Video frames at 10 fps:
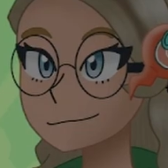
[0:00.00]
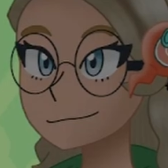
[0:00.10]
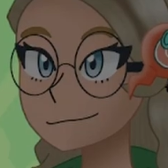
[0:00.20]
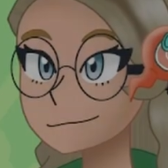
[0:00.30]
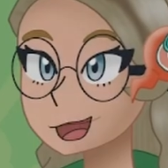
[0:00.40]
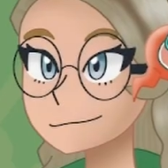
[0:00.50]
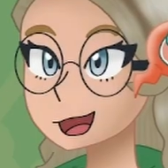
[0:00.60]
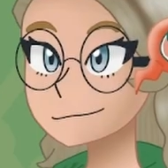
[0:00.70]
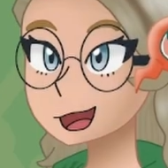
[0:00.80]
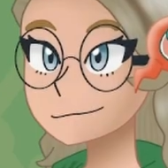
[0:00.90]
But
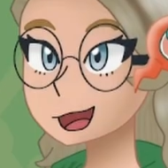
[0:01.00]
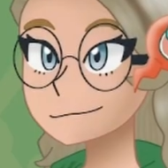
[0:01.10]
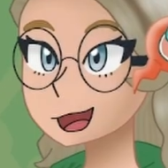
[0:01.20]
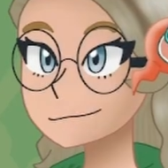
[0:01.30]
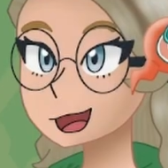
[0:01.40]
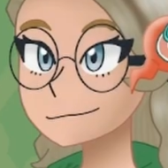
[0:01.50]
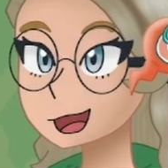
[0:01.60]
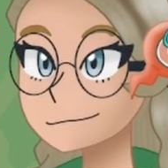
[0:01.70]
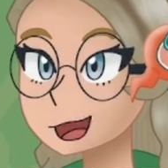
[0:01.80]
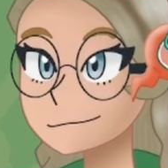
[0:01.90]
now is probably a good time to
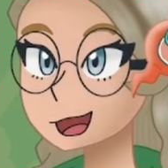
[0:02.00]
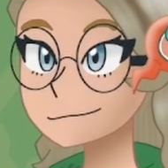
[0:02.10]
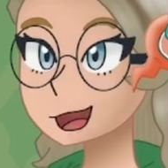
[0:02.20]
bring out Gallade,